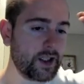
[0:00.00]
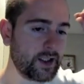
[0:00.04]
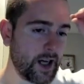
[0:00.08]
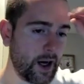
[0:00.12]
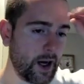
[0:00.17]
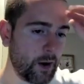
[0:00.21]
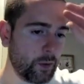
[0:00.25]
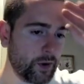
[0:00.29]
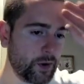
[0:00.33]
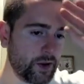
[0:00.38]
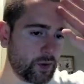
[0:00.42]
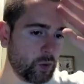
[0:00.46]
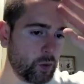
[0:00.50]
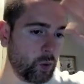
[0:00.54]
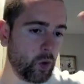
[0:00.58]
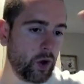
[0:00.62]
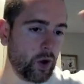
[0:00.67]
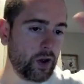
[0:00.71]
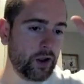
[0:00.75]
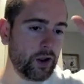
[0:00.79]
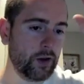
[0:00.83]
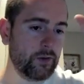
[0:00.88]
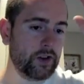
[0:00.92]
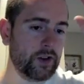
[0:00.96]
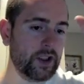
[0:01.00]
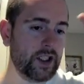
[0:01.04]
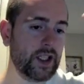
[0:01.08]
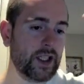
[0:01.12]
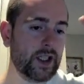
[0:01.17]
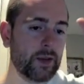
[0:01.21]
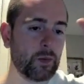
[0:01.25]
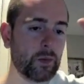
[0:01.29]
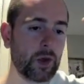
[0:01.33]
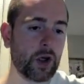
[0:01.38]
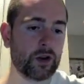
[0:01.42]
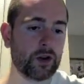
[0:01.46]
That was one of
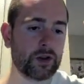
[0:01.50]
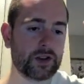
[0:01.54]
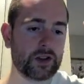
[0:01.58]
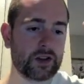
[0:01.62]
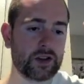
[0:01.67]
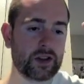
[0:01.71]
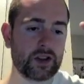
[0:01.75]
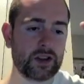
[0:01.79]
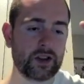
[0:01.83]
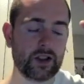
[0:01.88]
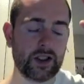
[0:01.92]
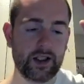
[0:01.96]
the most